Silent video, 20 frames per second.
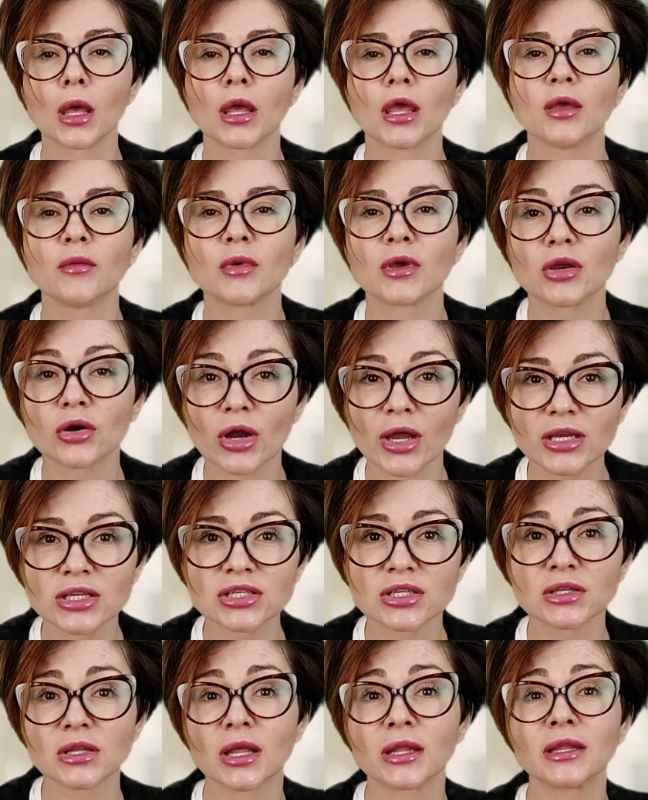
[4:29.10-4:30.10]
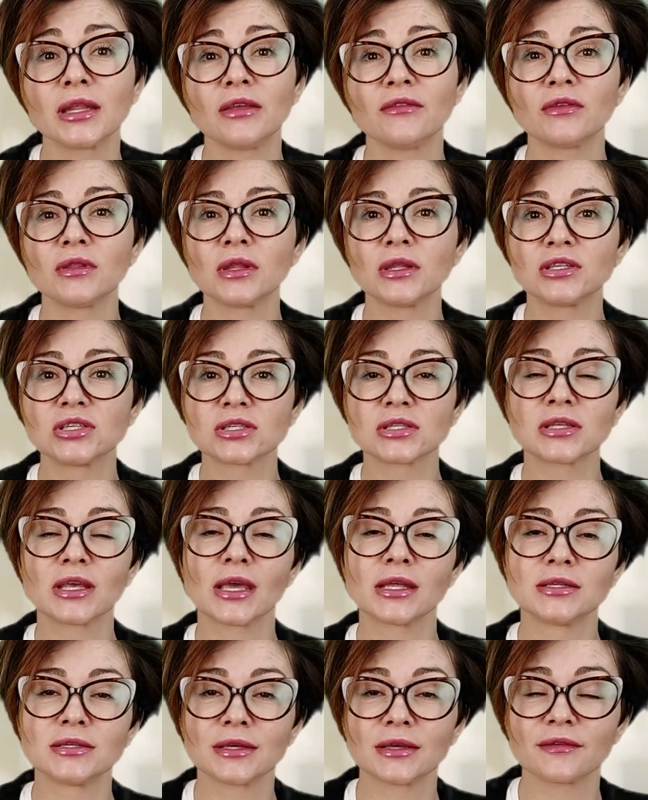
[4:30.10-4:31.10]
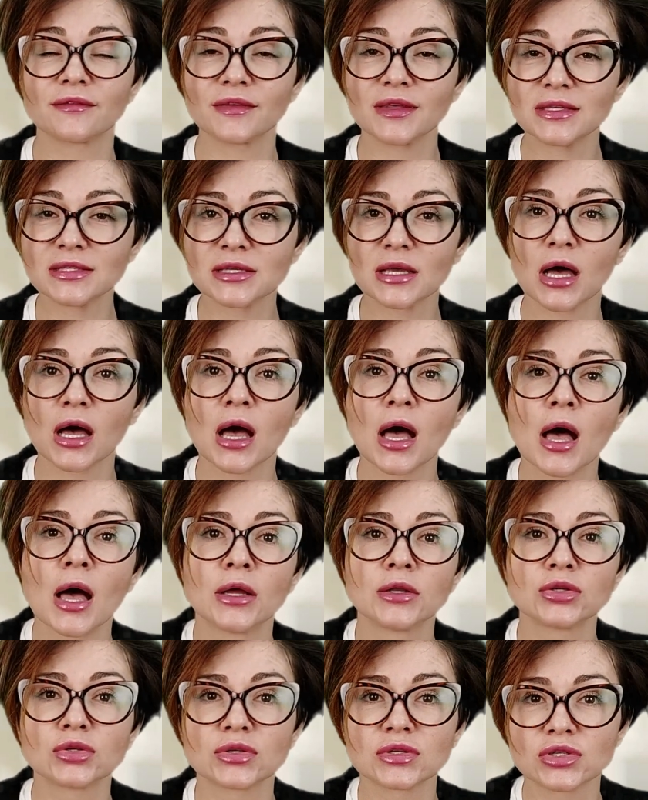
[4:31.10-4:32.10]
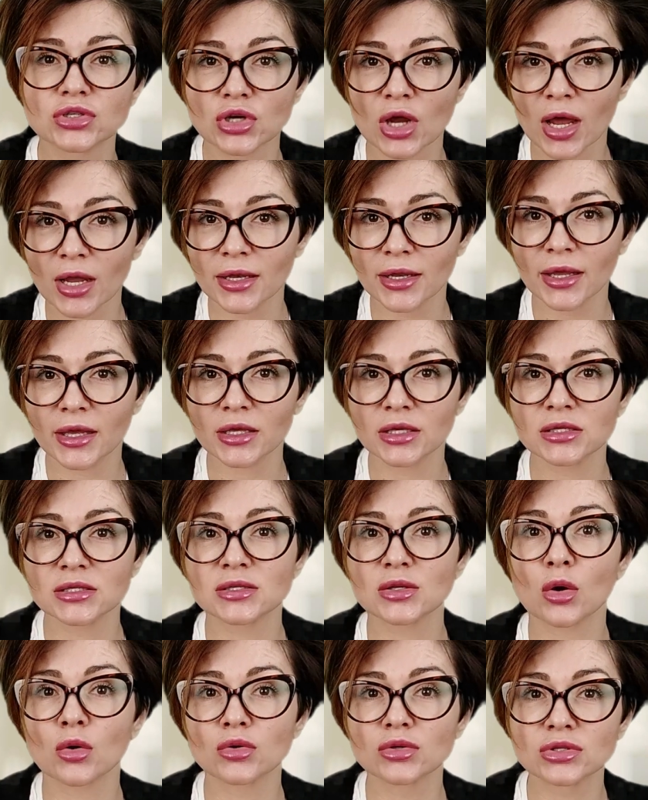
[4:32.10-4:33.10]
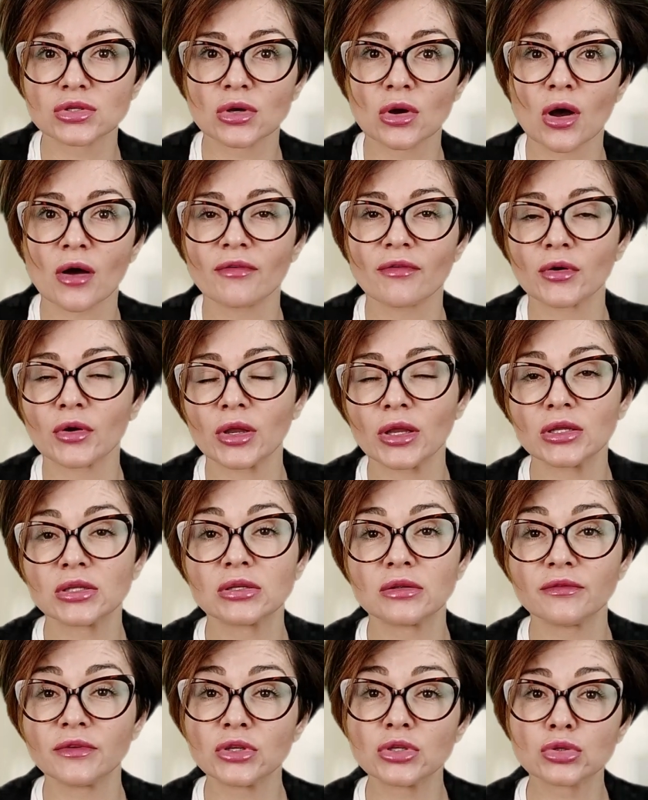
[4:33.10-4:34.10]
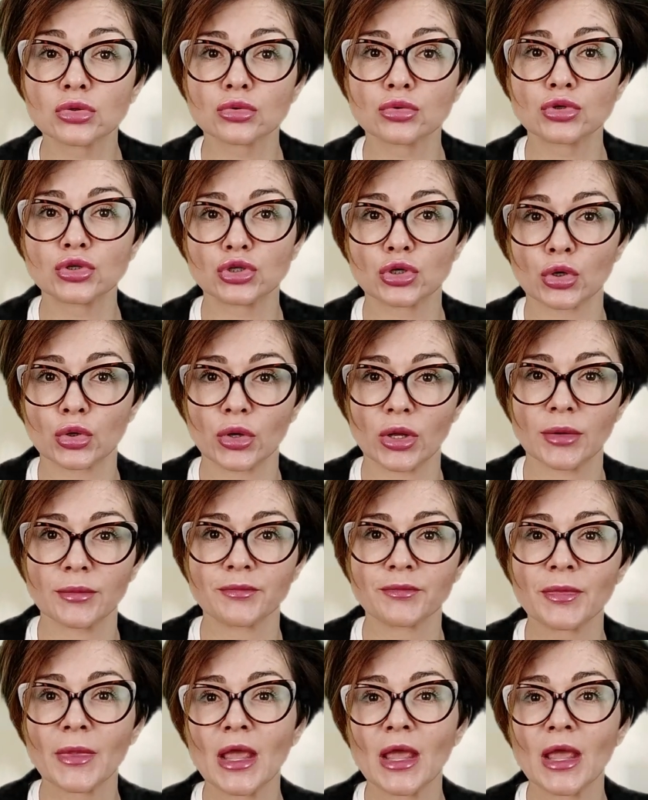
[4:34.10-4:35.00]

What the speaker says: Immigration and even just getting a visa to Australia is also a very individual journey.